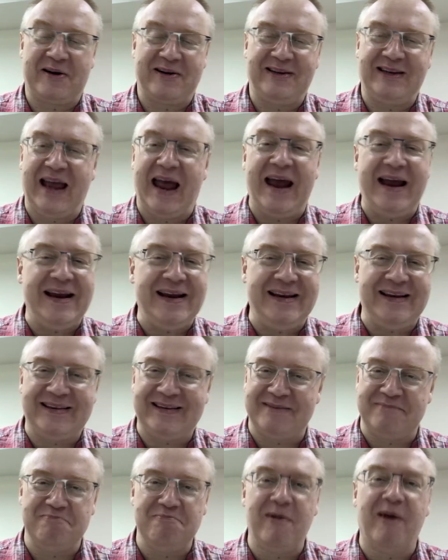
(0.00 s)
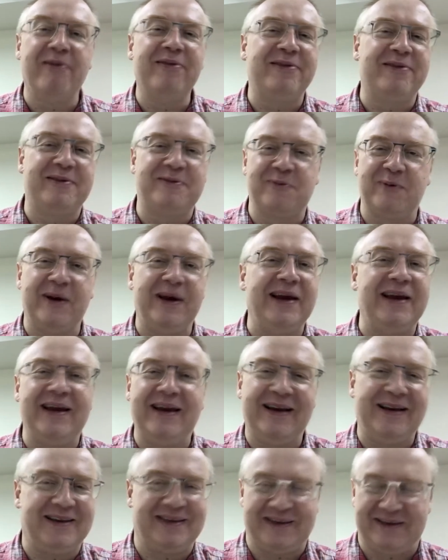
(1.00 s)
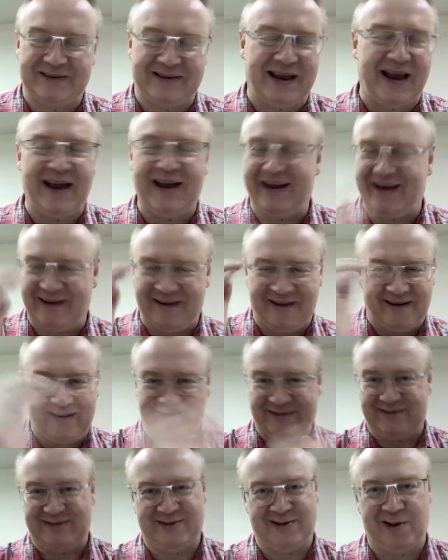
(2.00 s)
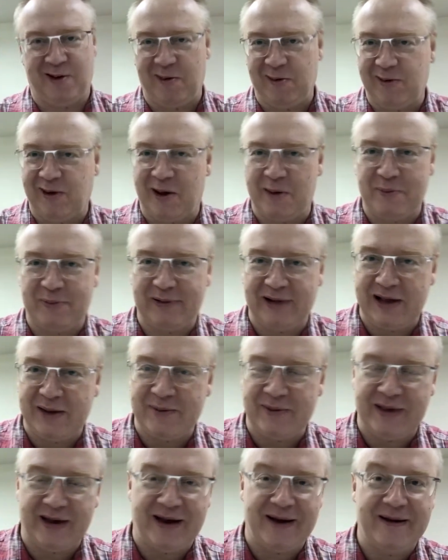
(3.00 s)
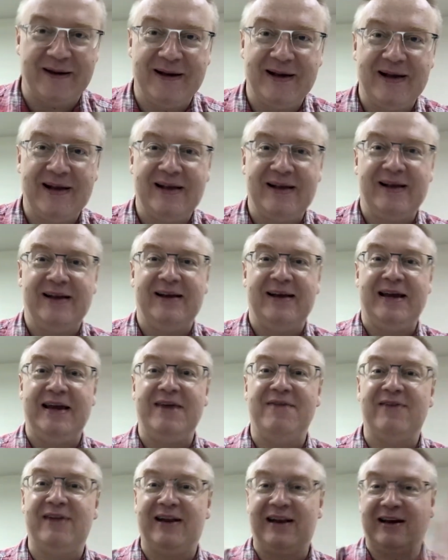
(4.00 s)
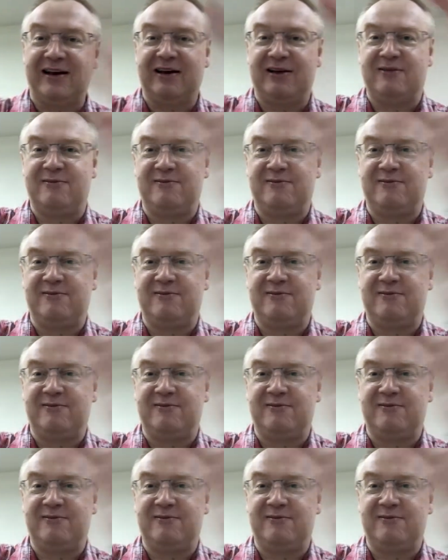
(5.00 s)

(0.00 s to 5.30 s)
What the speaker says: days, months, so long playing with that. It even had like a